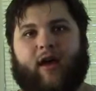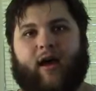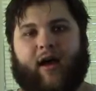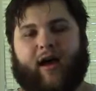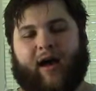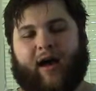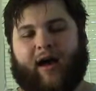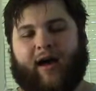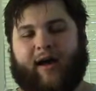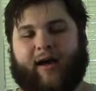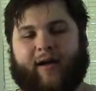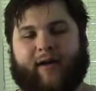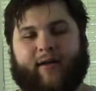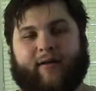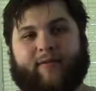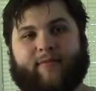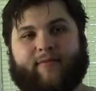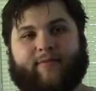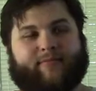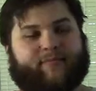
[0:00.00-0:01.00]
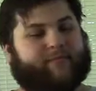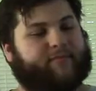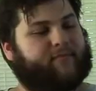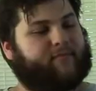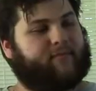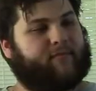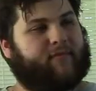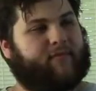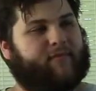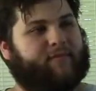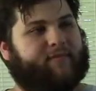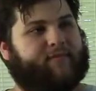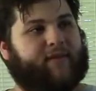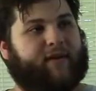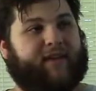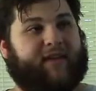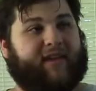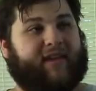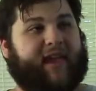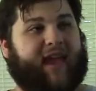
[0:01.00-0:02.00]
Um,
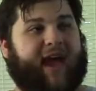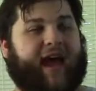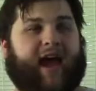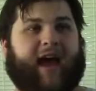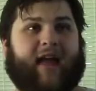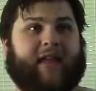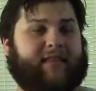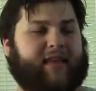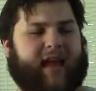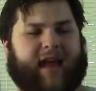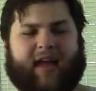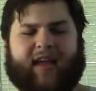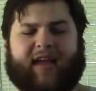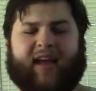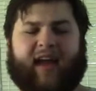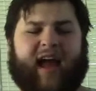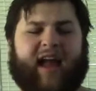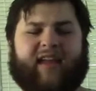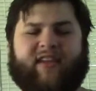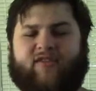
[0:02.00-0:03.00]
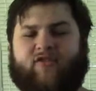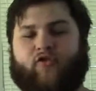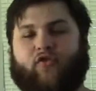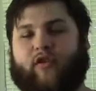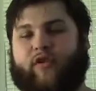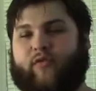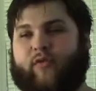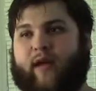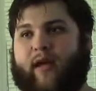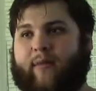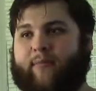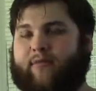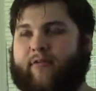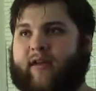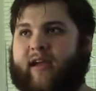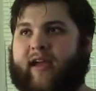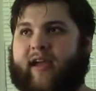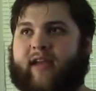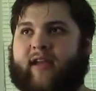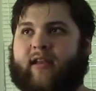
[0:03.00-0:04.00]
but yeah, I, I, I enjoyed what I
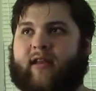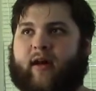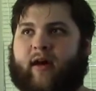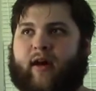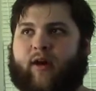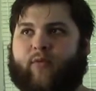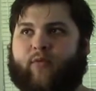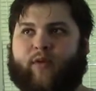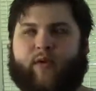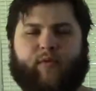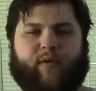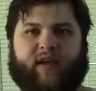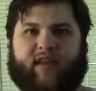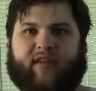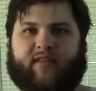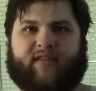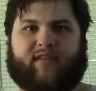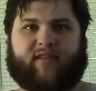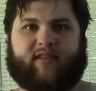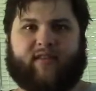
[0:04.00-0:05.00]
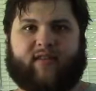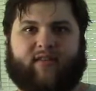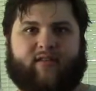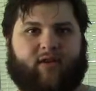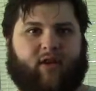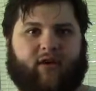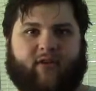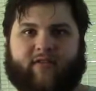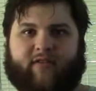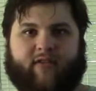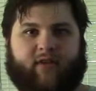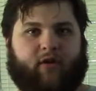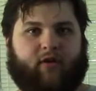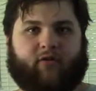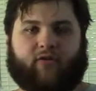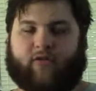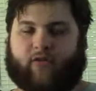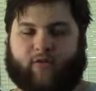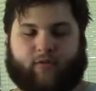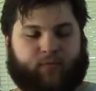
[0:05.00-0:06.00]
played. Uh, we went into the dark
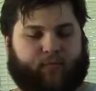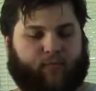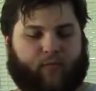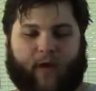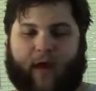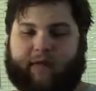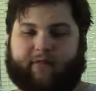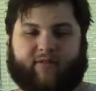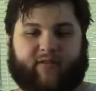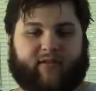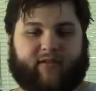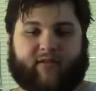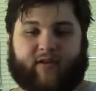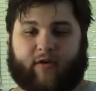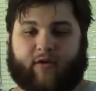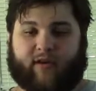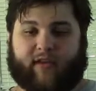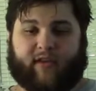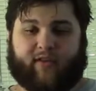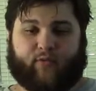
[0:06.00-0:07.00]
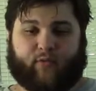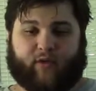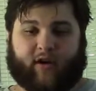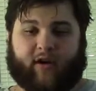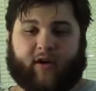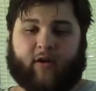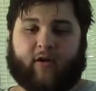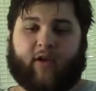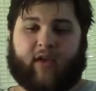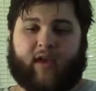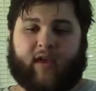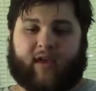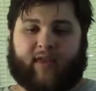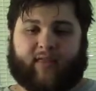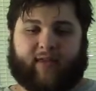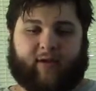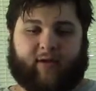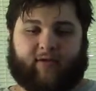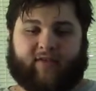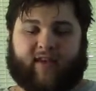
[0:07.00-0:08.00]
zone or whatever the zone is where
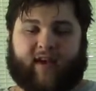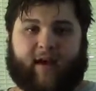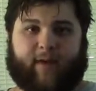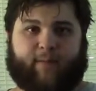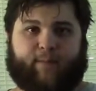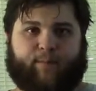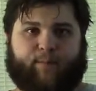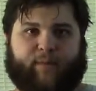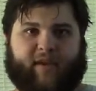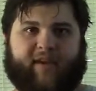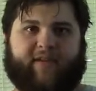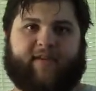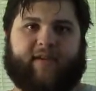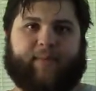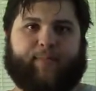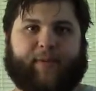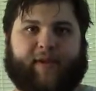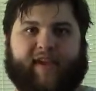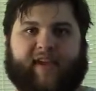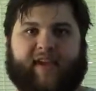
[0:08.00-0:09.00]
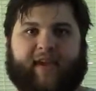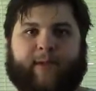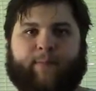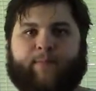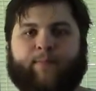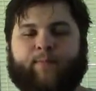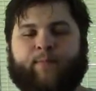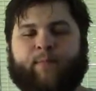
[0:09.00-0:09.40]
there's a PvP,